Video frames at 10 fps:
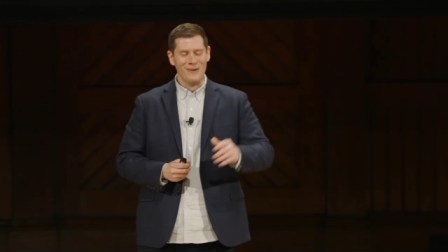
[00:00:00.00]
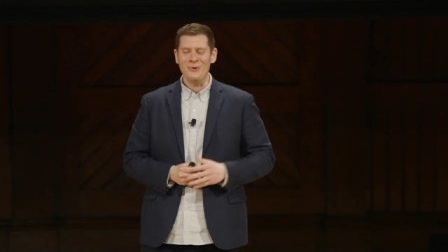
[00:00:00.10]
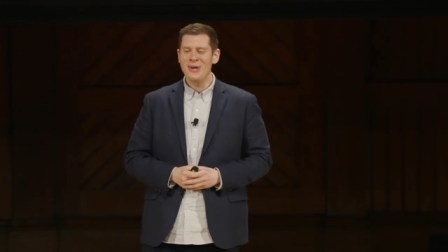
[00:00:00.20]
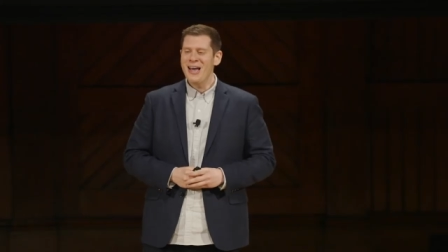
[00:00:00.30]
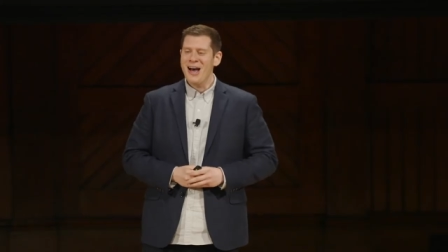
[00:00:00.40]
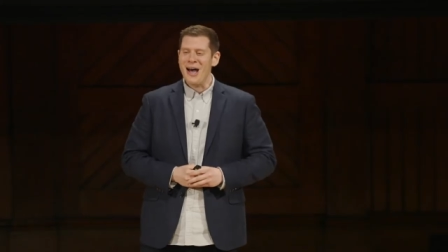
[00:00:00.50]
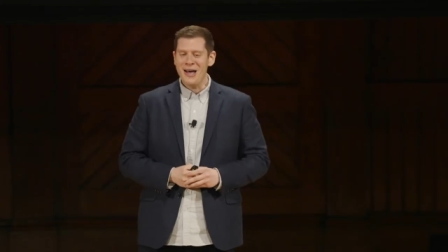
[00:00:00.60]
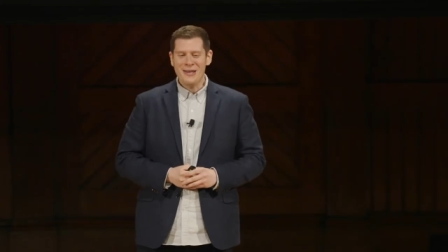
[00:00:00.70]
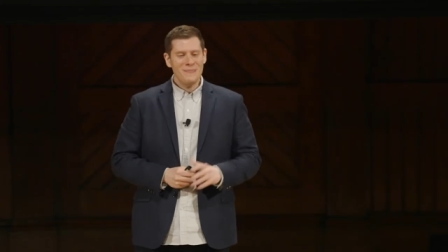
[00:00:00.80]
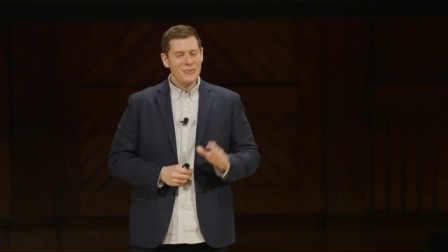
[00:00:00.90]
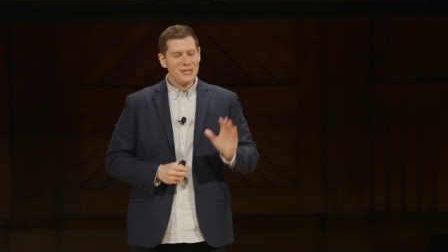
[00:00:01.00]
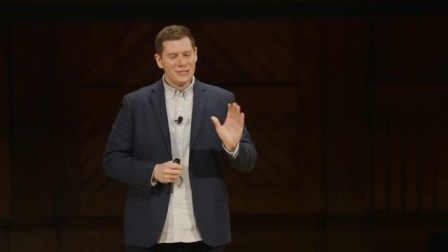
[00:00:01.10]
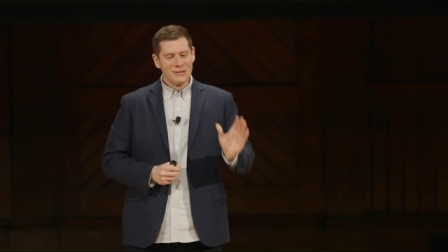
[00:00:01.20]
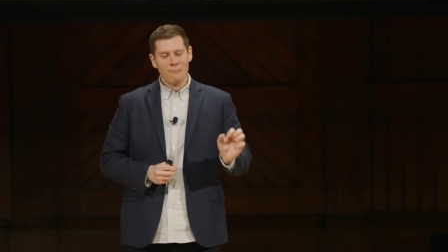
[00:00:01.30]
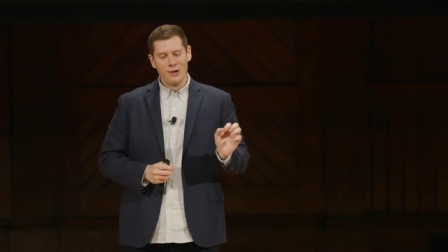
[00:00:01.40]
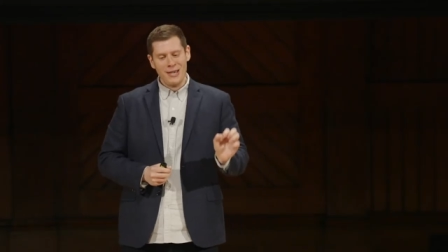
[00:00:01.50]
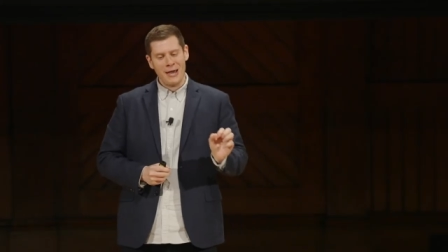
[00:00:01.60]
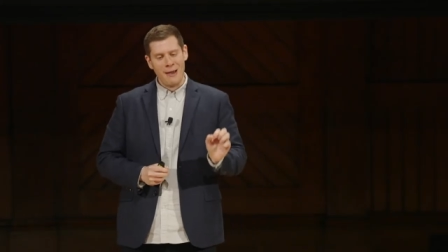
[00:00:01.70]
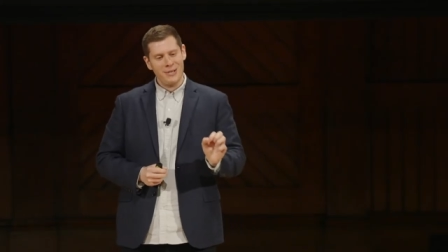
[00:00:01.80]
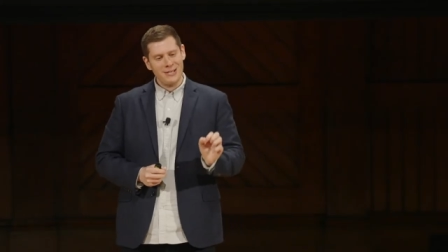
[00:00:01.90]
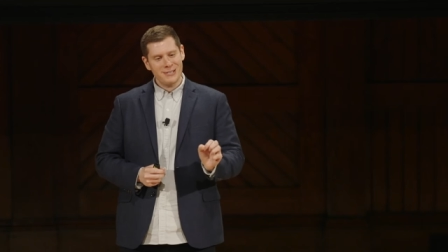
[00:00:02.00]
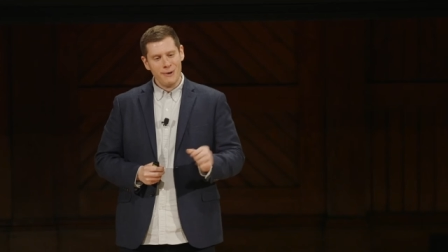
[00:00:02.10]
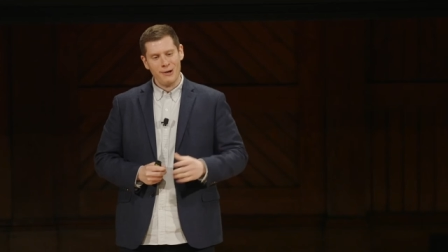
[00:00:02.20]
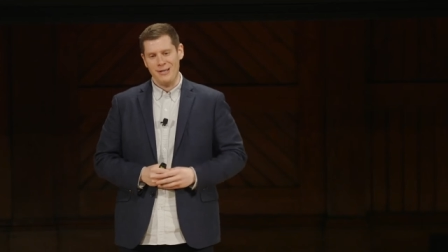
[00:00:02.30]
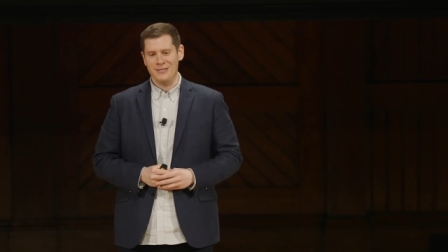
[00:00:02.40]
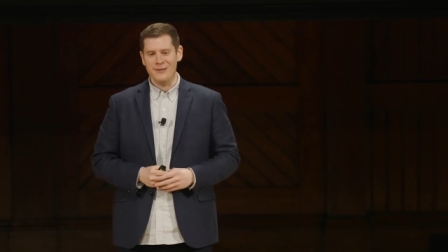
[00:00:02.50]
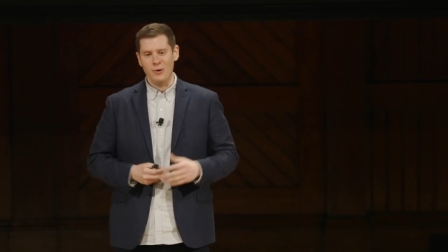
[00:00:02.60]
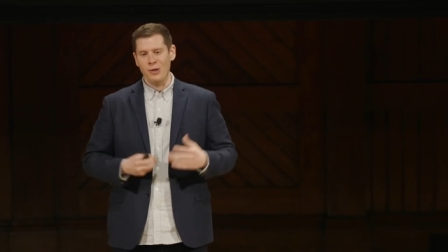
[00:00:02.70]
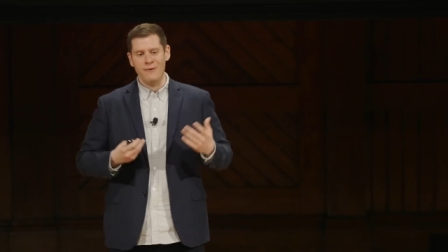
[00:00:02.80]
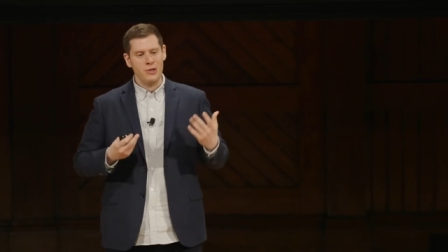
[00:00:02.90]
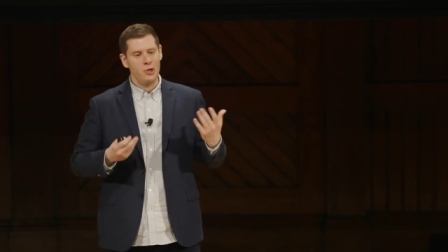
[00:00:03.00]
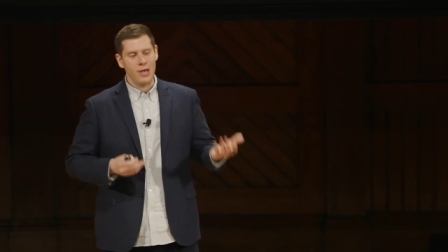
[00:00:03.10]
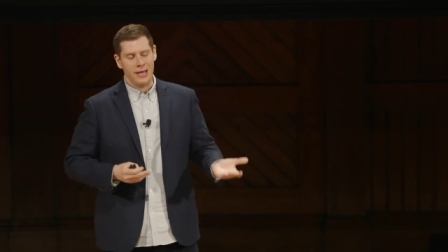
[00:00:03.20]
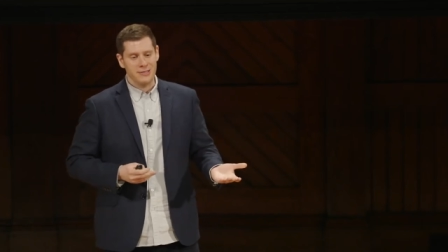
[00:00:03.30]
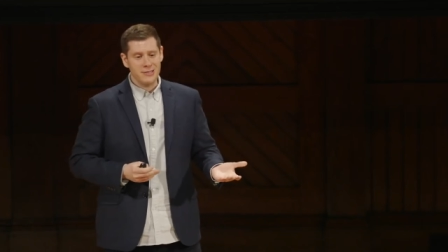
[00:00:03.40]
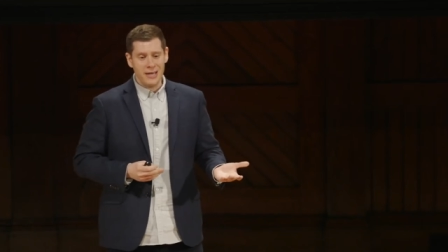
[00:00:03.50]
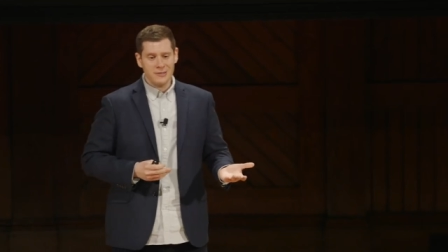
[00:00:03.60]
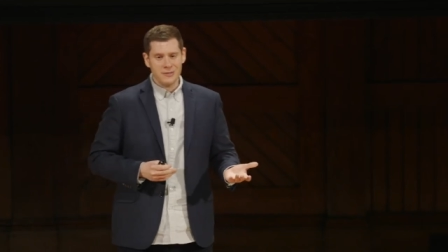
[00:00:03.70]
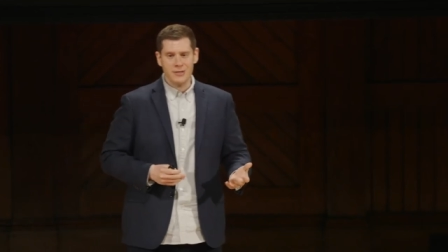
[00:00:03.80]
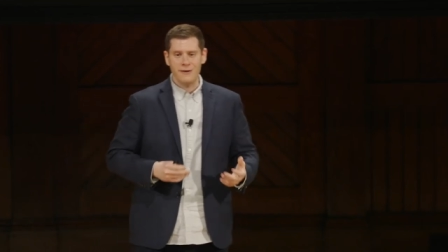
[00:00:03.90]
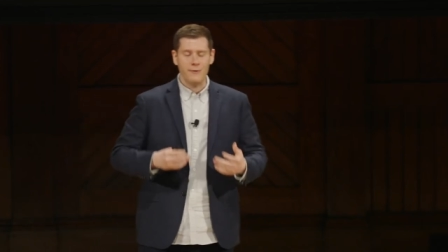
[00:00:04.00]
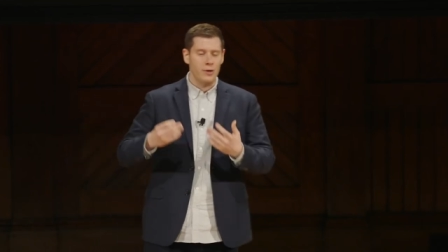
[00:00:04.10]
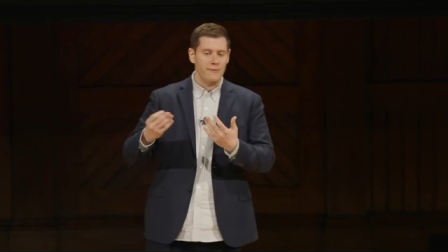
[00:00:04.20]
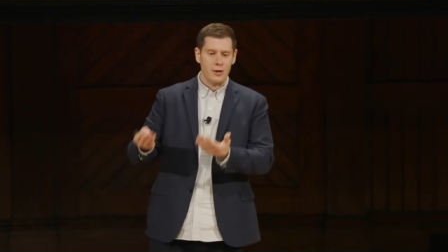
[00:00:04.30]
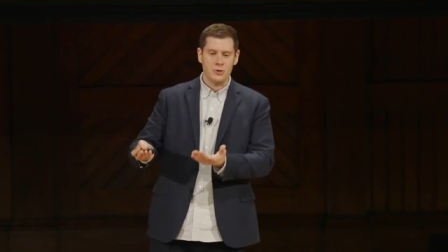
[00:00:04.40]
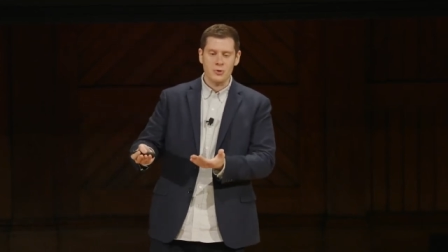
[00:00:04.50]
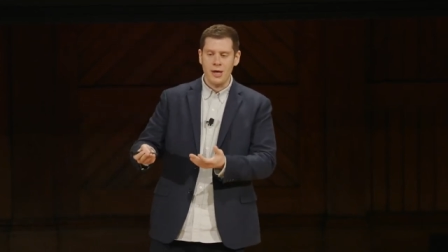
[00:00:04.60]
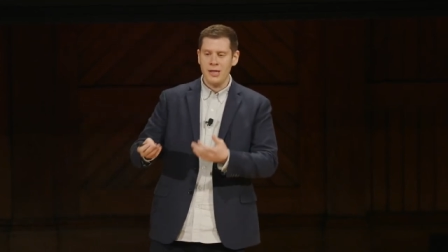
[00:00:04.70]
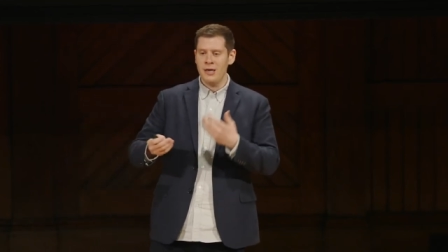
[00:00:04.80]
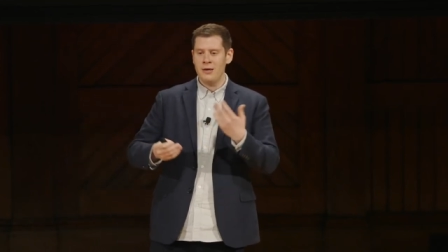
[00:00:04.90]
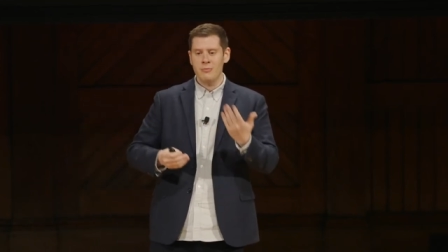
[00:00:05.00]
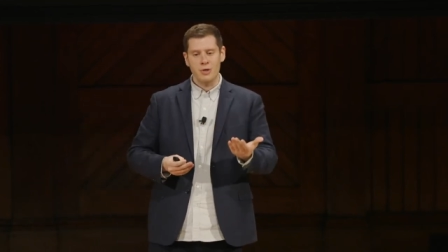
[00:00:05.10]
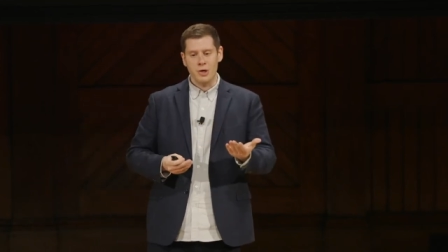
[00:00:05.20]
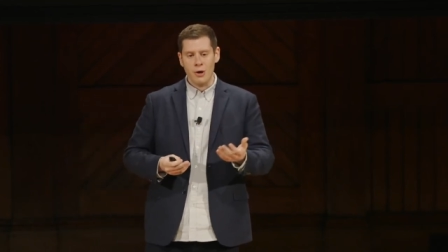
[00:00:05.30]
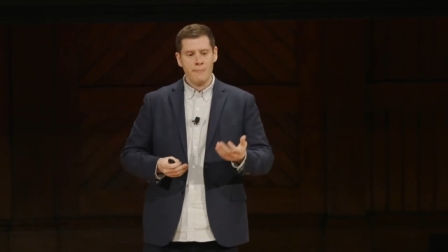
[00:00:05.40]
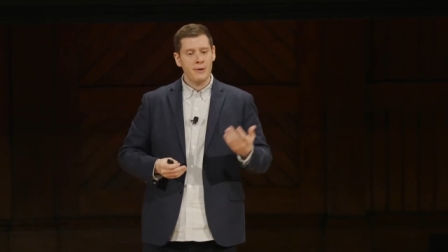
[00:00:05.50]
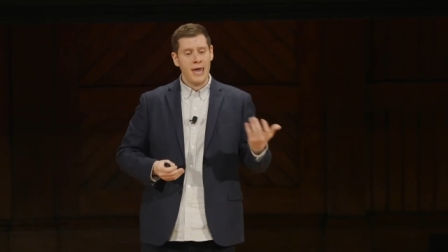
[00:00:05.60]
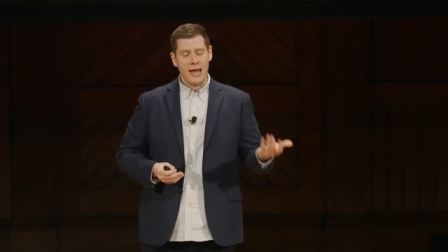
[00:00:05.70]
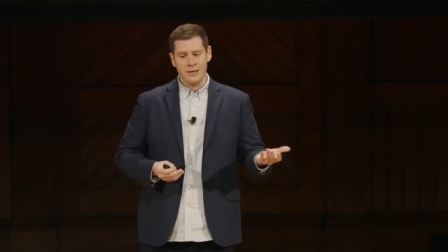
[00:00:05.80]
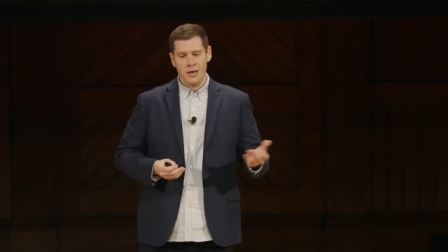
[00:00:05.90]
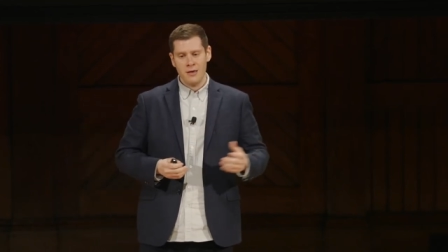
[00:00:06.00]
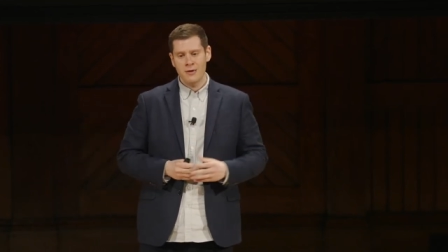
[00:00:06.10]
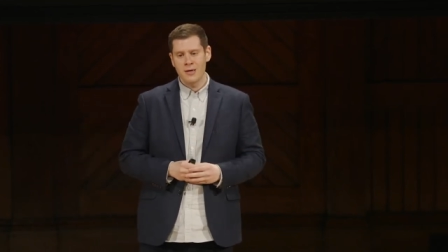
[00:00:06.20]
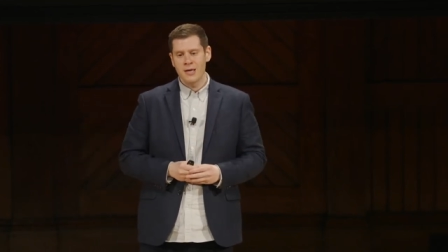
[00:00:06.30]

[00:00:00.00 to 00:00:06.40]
of you. Uh, this is a pretty common experience if you live in the United States, if you live in Australia, Europe, Canada.